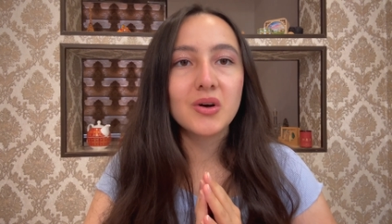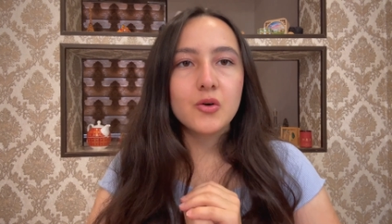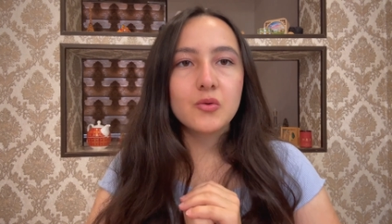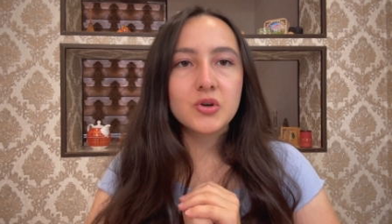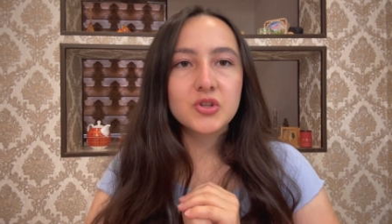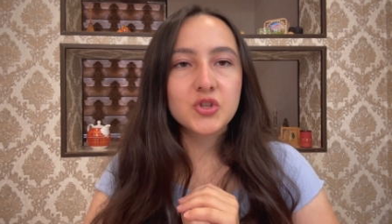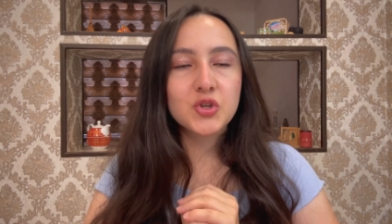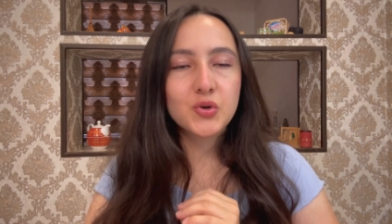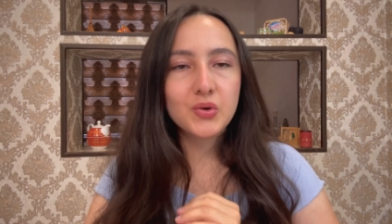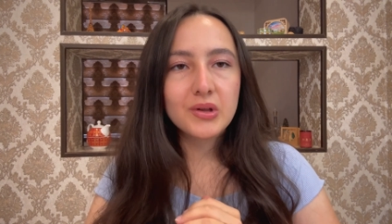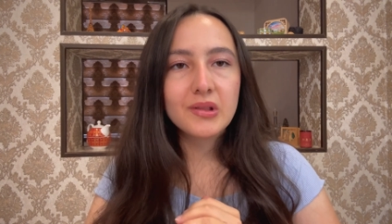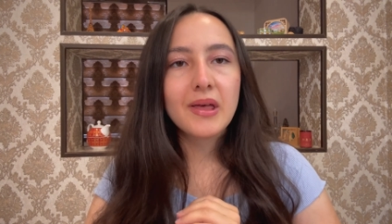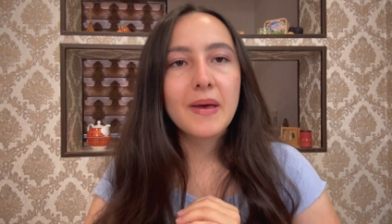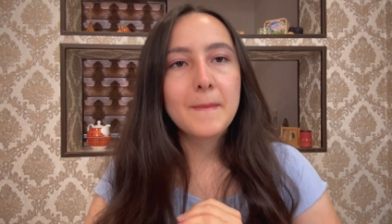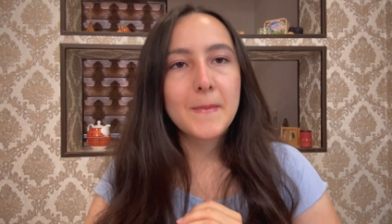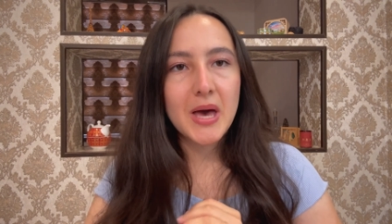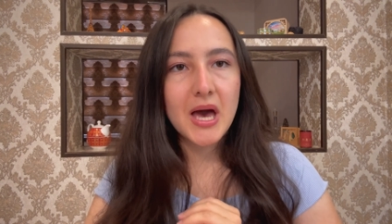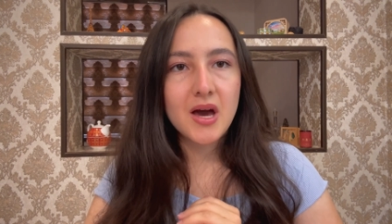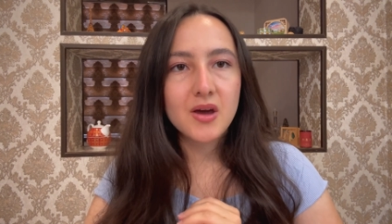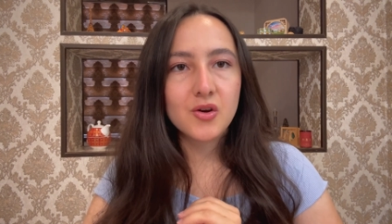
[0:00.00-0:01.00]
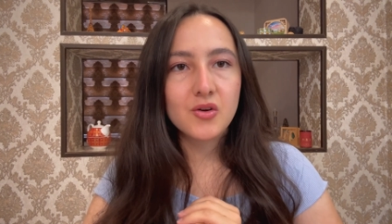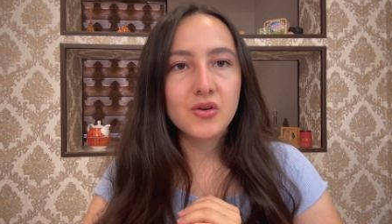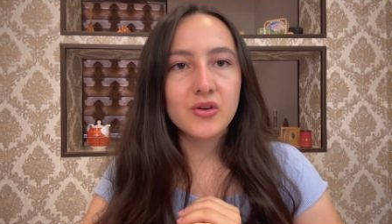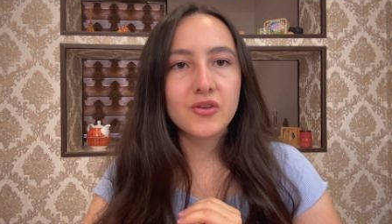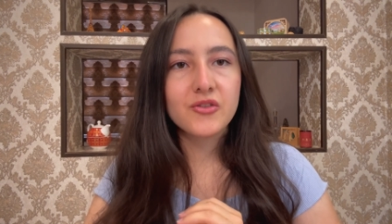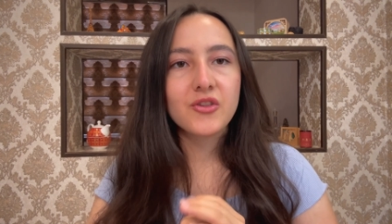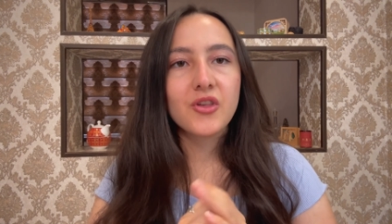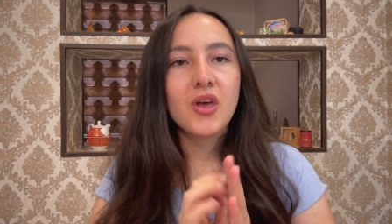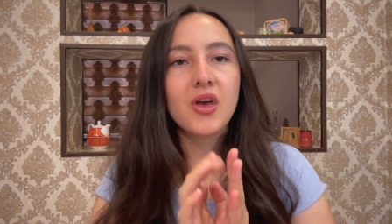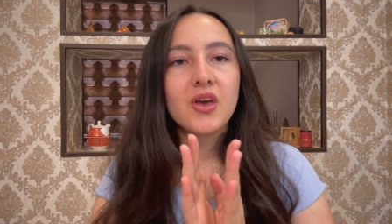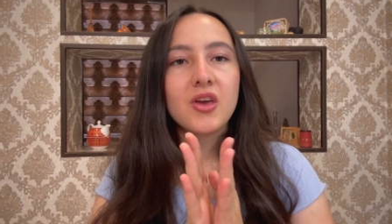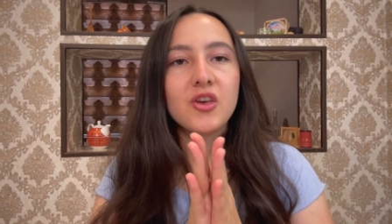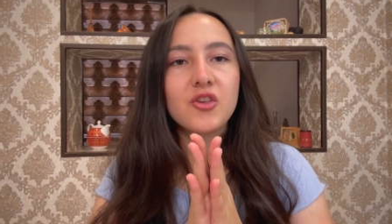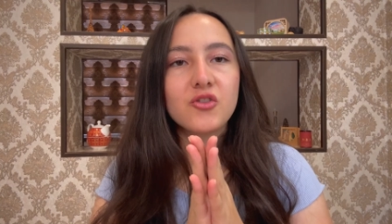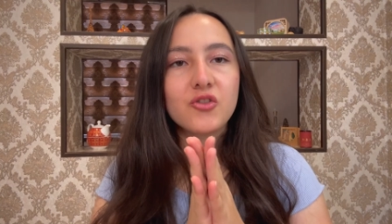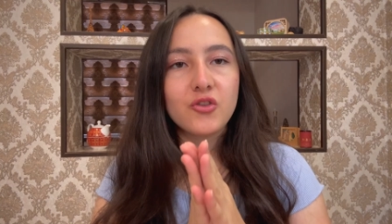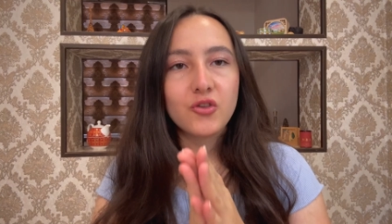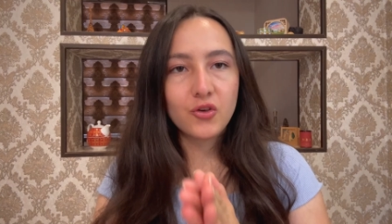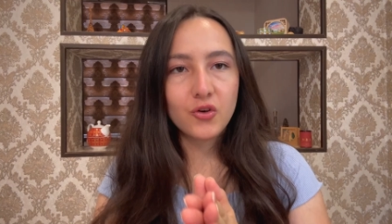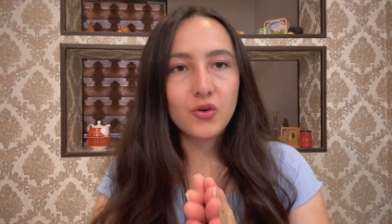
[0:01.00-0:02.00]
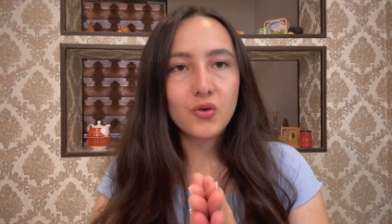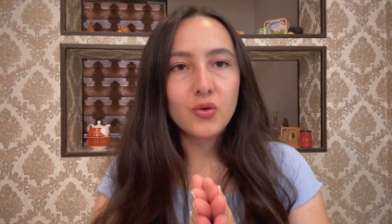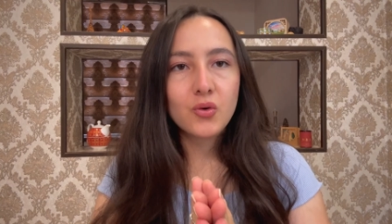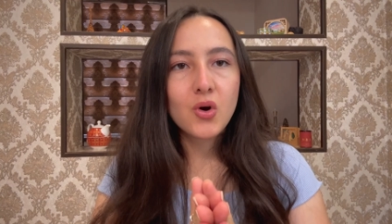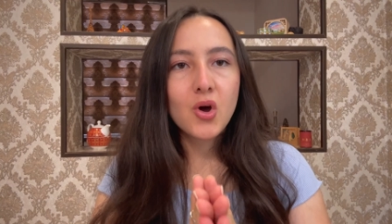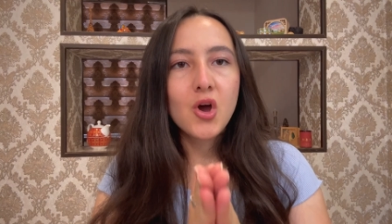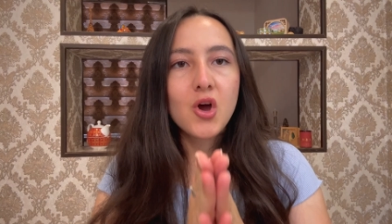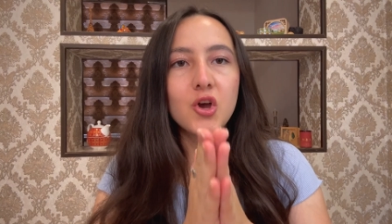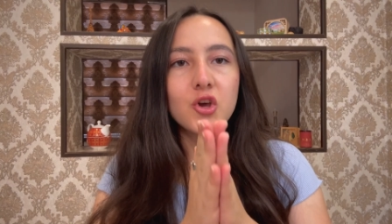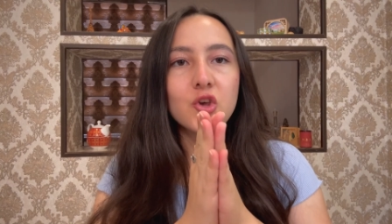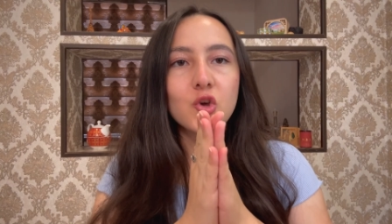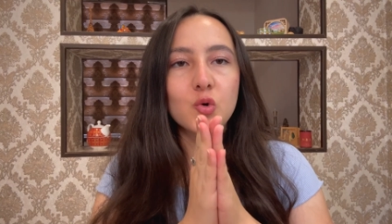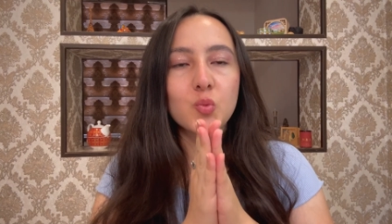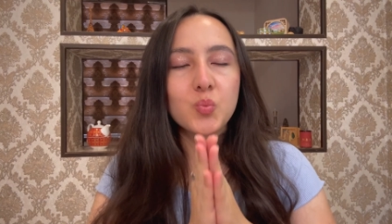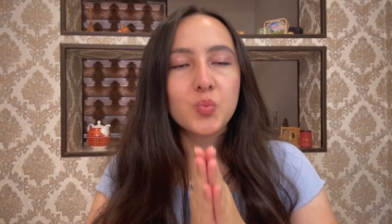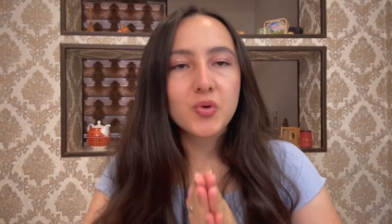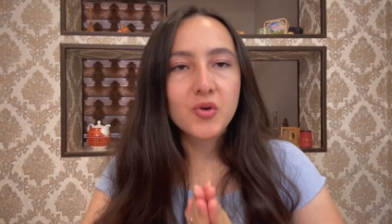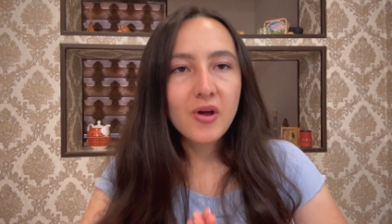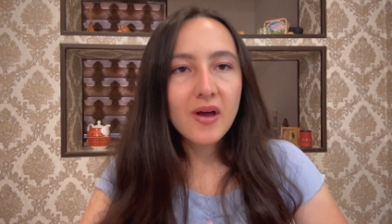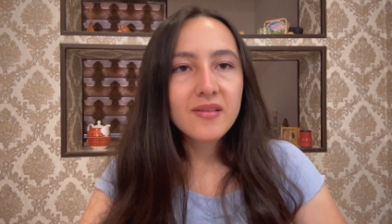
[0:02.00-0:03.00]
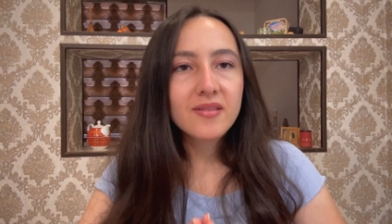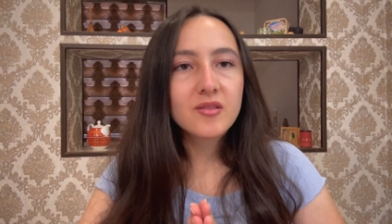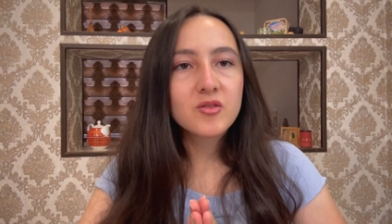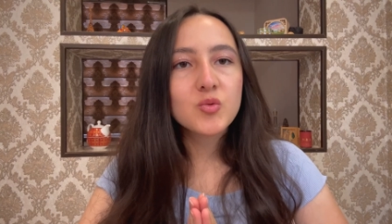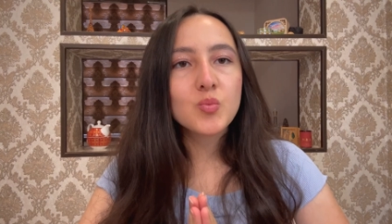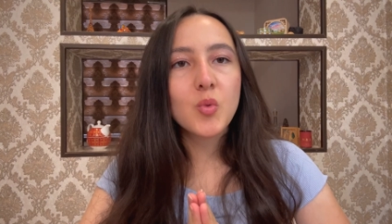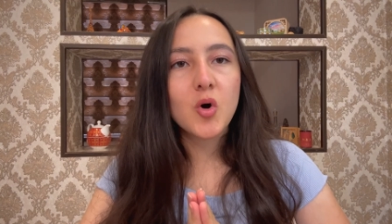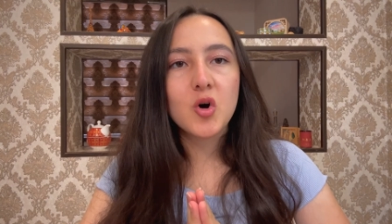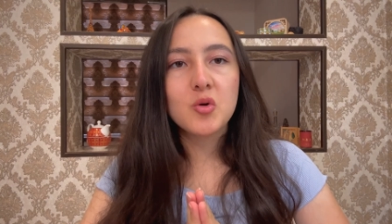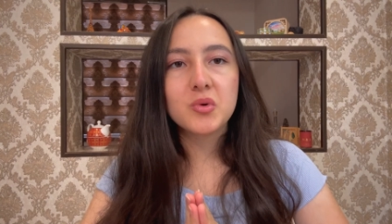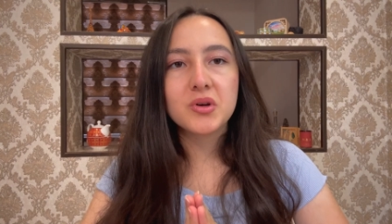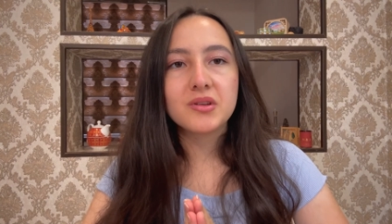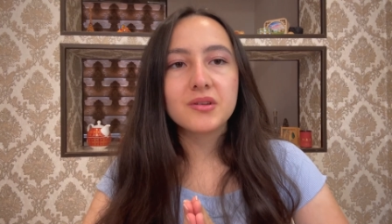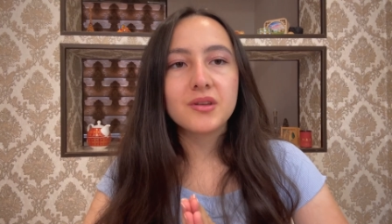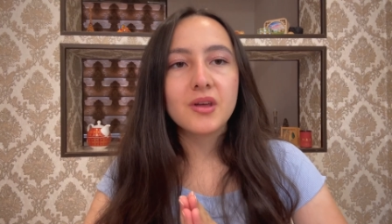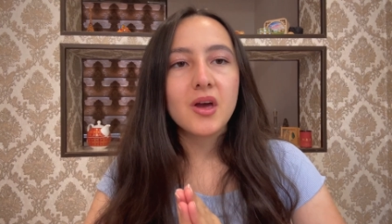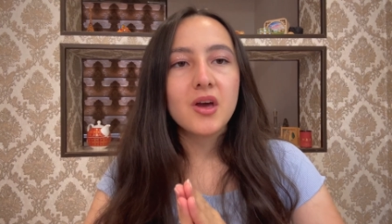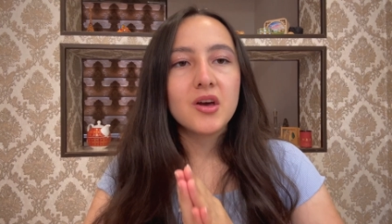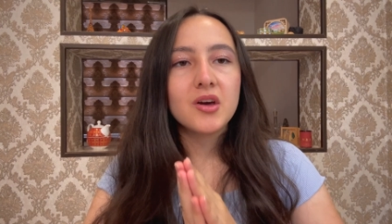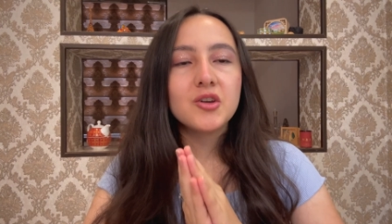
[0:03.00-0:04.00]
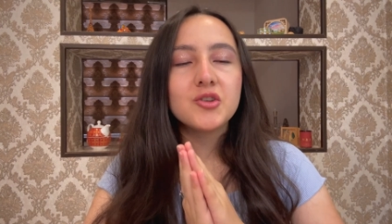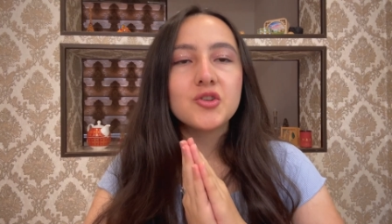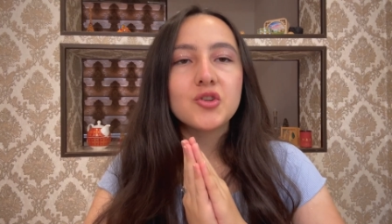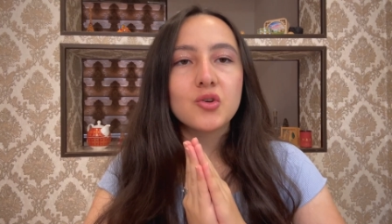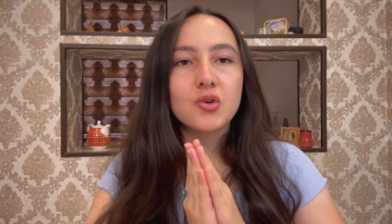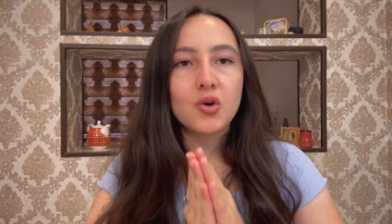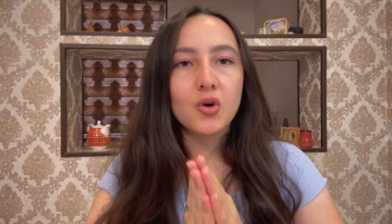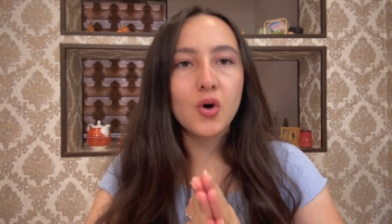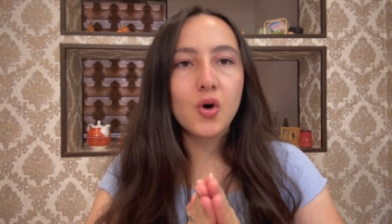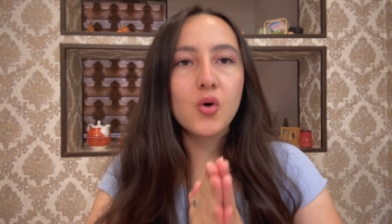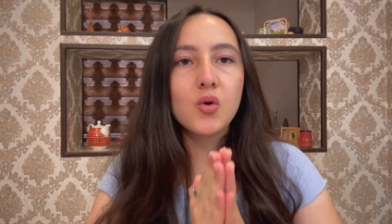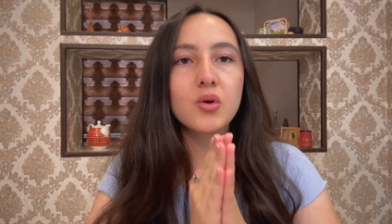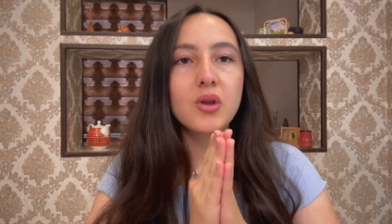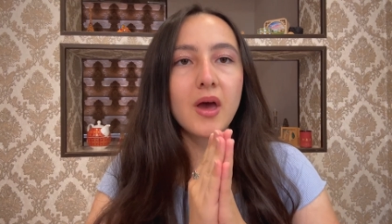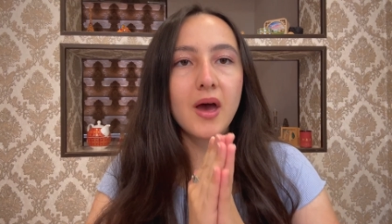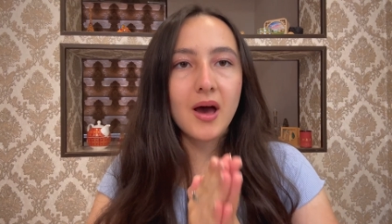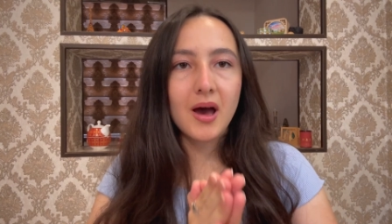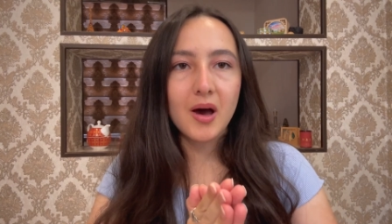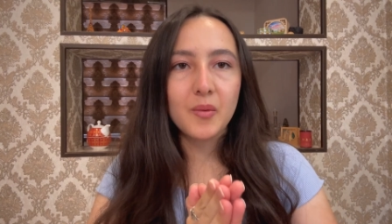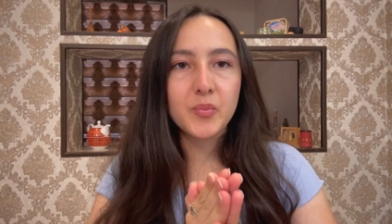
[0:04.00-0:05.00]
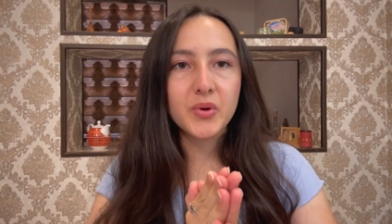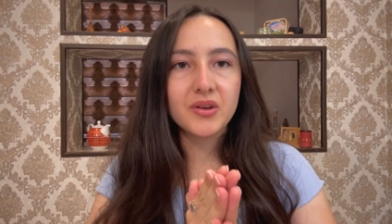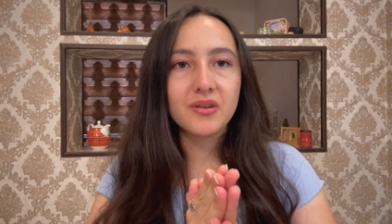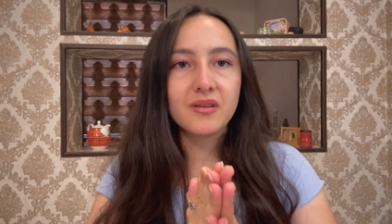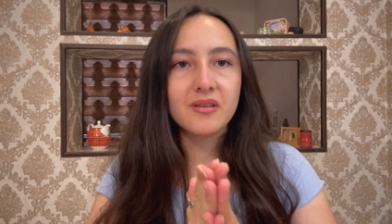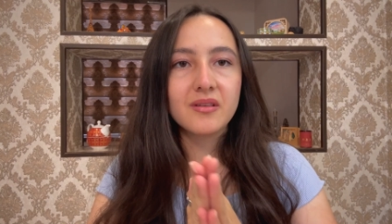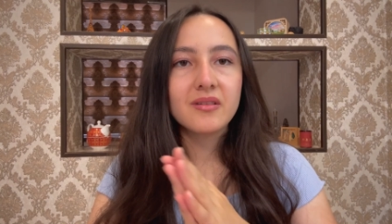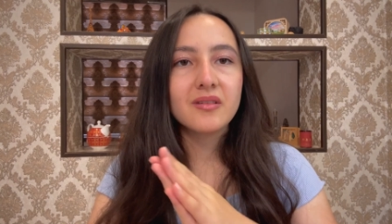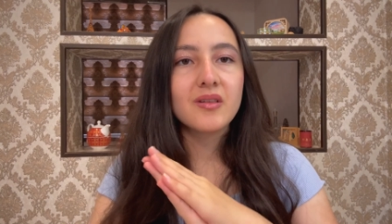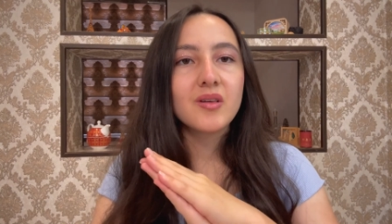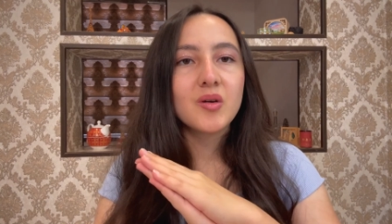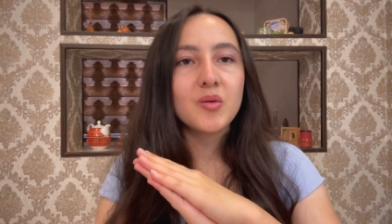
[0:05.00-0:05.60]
What really matters is you, your present moment, and your own happiness.